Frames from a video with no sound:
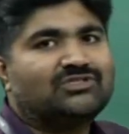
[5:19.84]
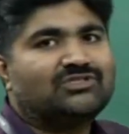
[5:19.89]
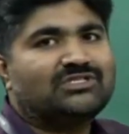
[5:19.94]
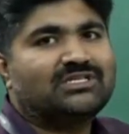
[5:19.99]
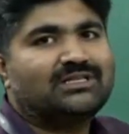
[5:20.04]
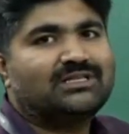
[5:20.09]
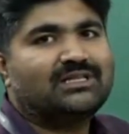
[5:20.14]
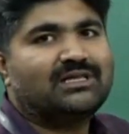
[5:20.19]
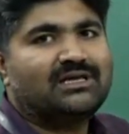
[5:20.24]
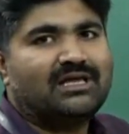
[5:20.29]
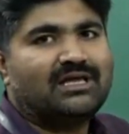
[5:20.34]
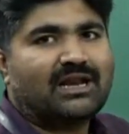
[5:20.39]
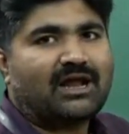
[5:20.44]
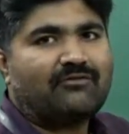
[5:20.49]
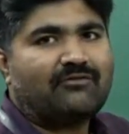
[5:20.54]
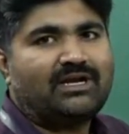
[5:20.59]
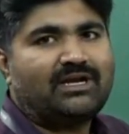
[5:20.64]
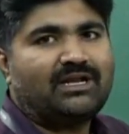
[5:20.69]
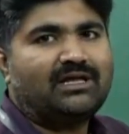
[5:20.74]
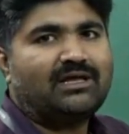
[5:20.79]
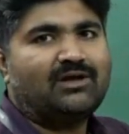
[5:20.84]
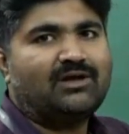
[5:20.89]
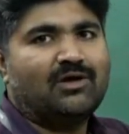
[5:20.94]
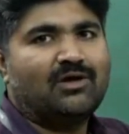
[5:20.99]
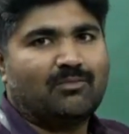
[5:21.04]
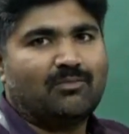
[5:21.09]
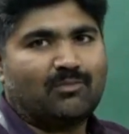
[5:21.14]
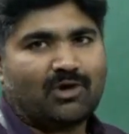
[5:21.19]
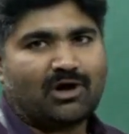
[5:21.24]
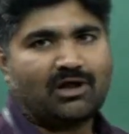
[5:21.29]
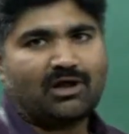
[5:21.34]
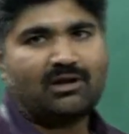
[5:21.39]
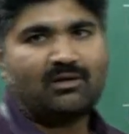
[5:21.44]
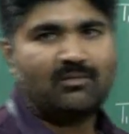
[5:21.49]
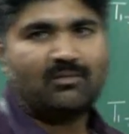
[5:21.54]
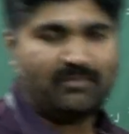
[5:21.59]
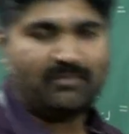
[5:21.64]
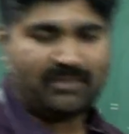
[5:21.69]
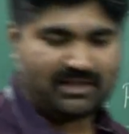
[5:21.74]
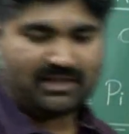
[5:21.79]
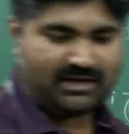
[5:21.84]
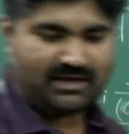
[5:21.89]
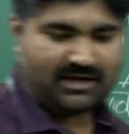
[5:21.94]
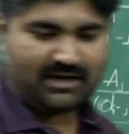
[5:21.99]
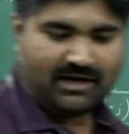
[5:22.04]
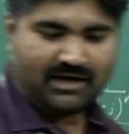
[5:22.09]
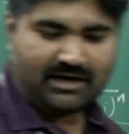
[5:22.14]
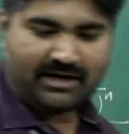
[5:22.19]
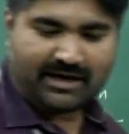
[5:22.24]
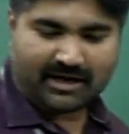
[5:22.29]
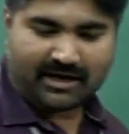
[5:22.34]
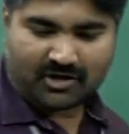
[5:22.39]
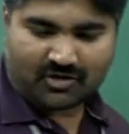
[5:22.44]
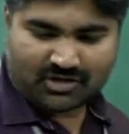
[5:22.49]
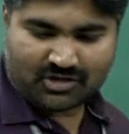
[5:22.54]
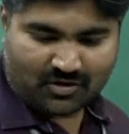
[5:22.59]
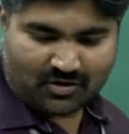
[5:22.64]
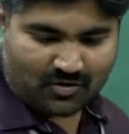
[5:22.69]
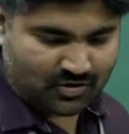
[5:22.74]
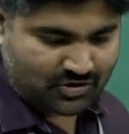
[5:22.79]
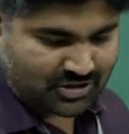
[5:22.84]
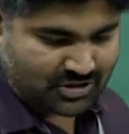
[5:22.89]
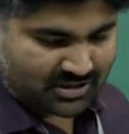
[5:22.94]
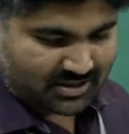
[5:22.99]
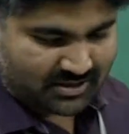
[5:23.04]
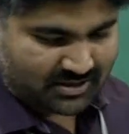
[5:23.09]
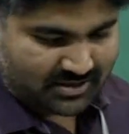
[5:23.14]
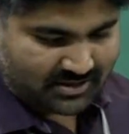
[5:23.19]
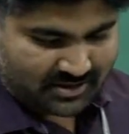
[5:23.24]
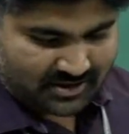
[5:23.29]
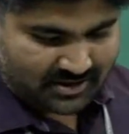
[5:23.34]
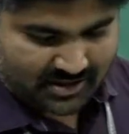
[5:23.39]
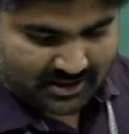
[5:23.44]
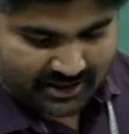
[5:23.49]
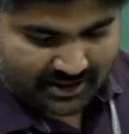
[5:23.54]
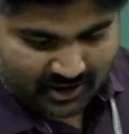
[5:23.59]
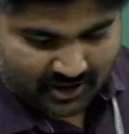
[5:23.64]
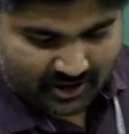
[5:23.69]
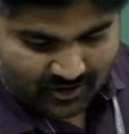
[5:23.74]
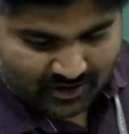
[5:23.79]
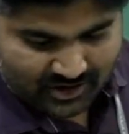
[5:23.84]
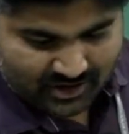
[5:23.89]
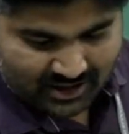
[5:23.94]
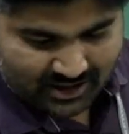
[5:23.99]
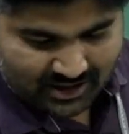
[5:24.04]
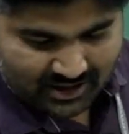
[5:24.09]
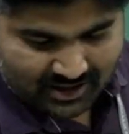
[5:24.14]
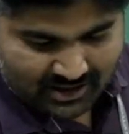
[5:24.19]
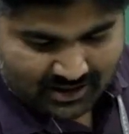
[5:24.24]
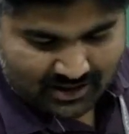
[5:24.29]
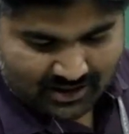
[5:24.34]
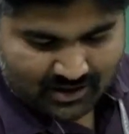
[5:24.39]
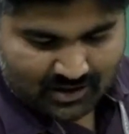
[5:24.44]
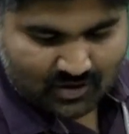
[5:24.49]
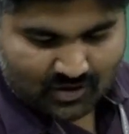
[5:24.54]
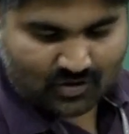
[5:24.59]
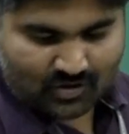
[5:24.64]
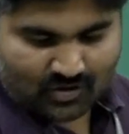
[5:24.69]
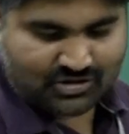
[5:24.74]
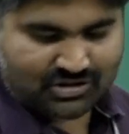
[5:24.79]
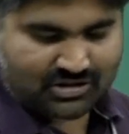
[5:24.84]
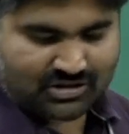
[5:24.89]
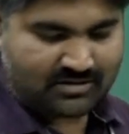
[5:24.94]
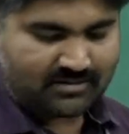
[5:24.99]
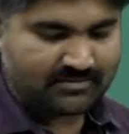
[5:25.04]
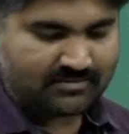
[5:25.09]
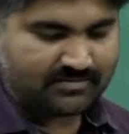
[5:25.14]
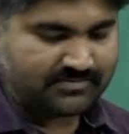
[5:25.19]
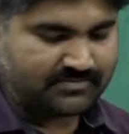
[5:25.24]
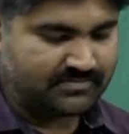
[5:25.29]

using the gravity model method. Take down the question. Take down the question.